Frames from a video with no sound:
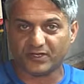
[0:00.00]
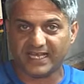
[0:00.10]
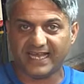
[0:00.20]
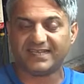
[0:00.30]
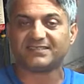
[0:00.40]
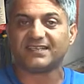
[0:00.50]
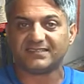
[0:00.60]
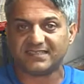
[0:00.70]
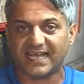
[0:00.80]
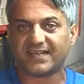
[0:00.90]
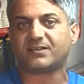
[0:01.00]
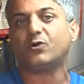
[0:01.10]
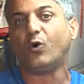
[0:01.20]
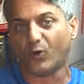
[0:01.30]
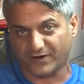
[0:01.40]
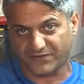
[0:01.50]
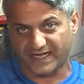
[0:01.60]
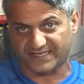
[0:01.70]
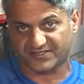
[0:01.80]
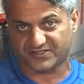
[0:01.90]
gate, deck, or
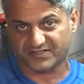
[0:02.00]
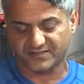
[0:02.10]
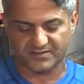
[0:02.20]
fence.